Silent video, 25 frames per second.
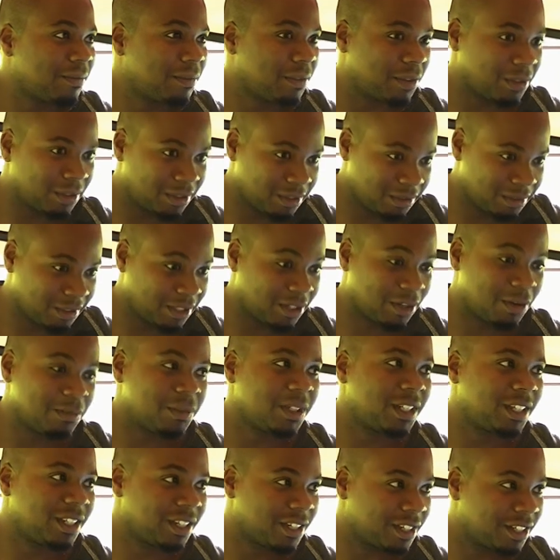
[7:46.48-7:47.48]
I've got the
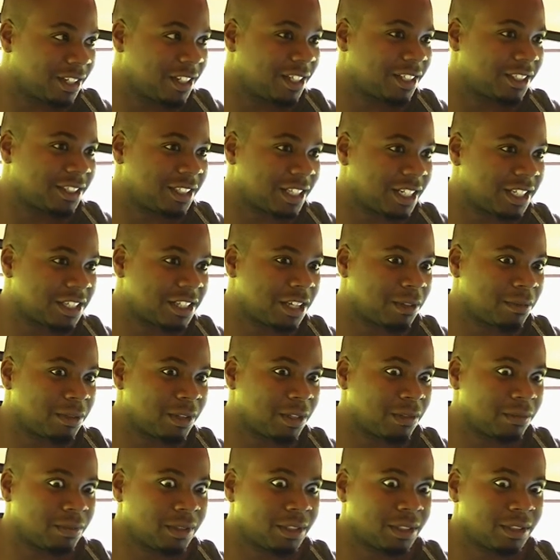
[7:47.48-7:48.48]
comedy gala, so that's coming
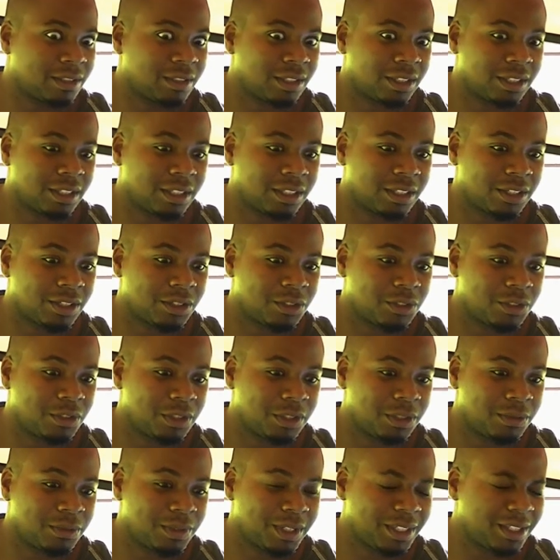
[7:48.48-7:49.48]
up in 2
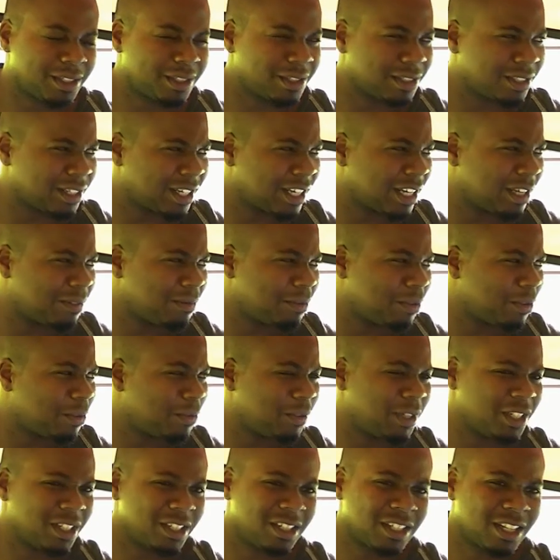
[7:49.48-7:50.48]
weeks' time or a
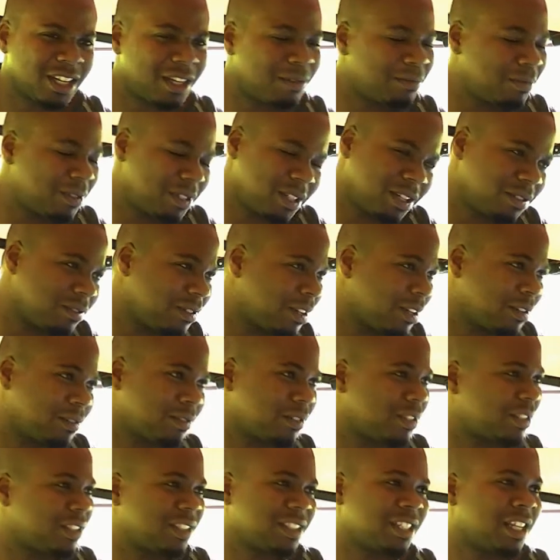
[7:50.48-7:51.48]
week's time. We don't know.
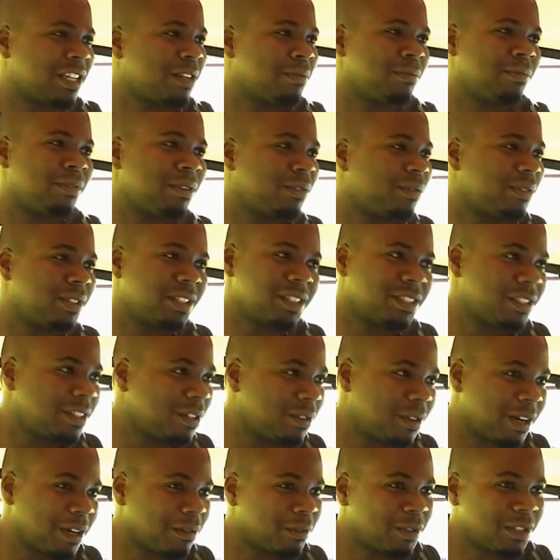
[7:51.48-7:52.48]
This is Edinburgh.
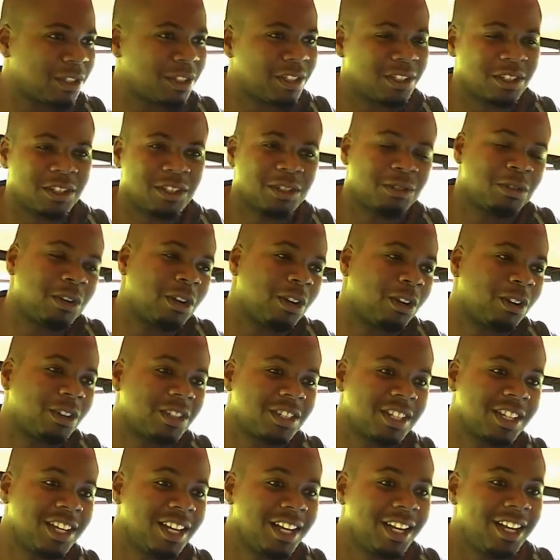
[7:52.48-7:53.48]
There's no
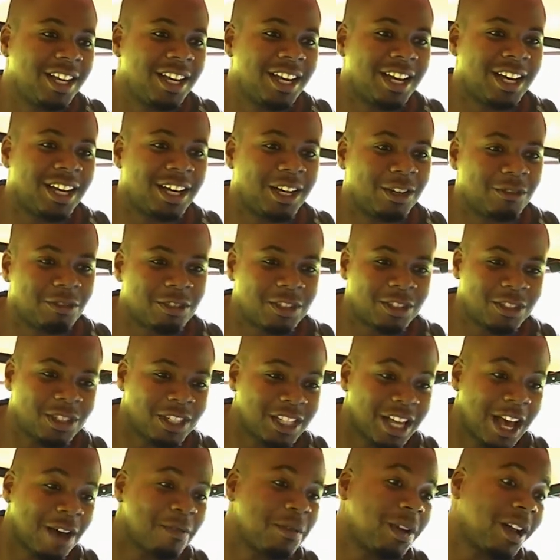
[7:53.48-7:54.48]
clocks. So it's
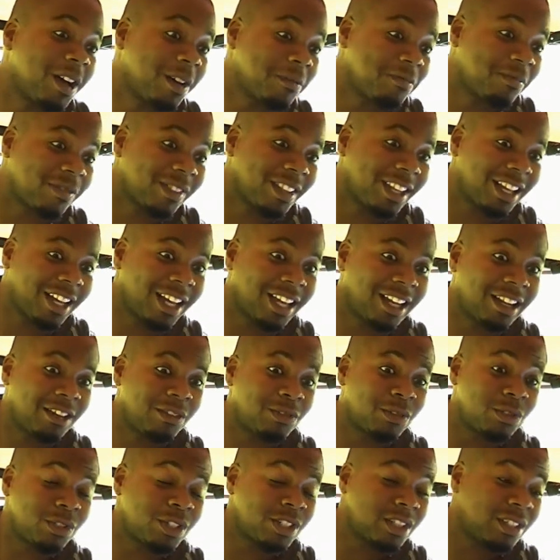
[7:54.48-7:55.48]
coming up, and
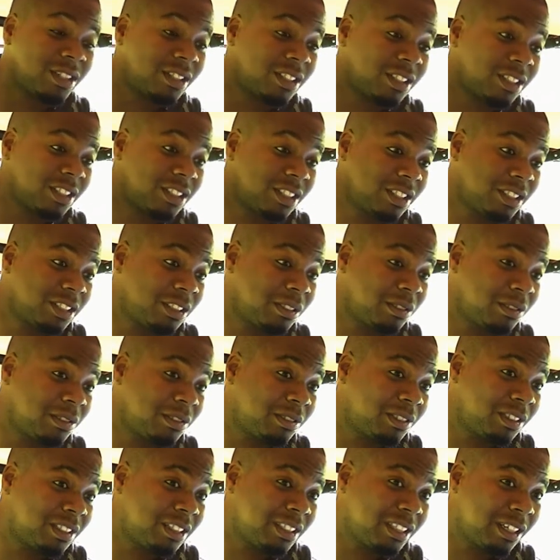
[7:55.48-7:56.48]
I've also got
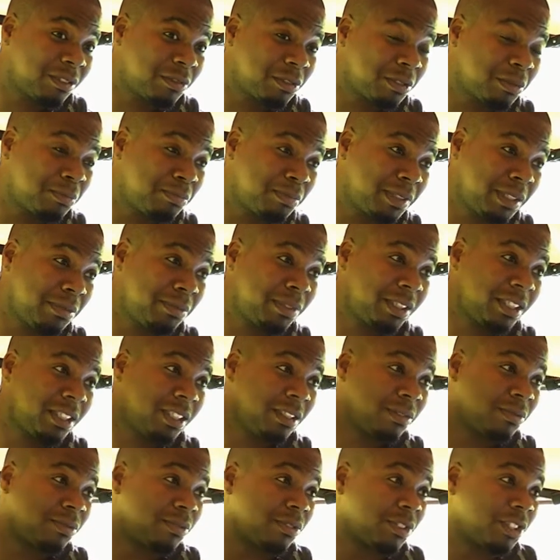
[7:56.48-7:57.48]
another
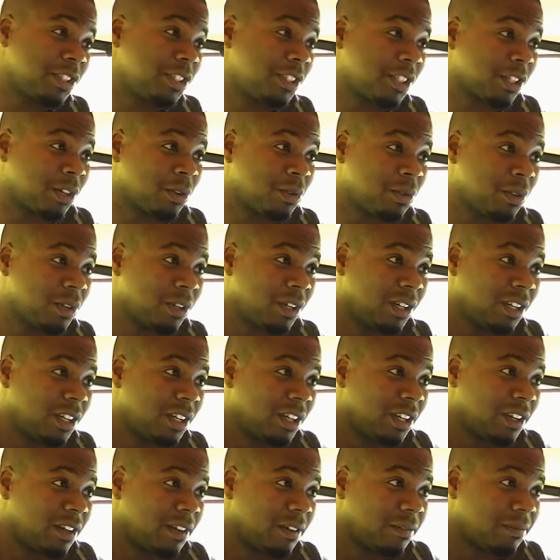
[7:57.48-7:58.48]
BBC Free show
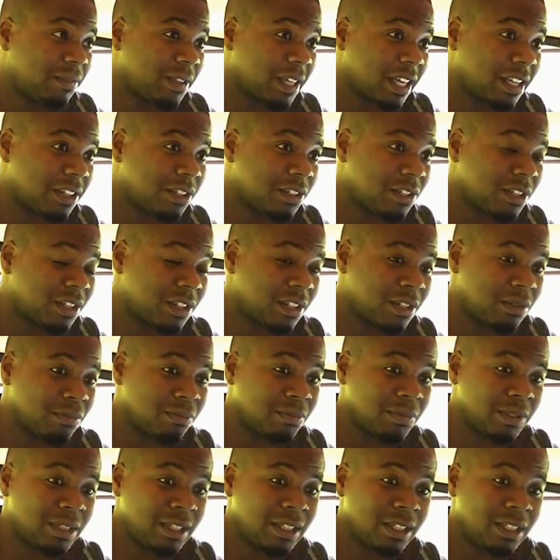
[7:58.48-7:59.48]
that's gonna
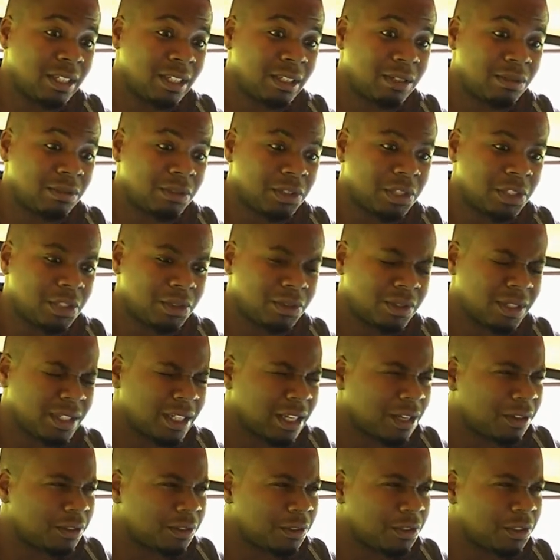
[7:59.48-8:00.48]
be shooting
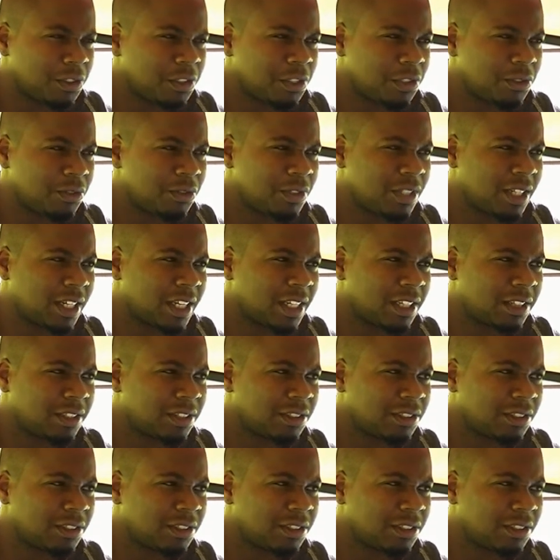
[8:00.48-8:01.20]
out on Tuesday.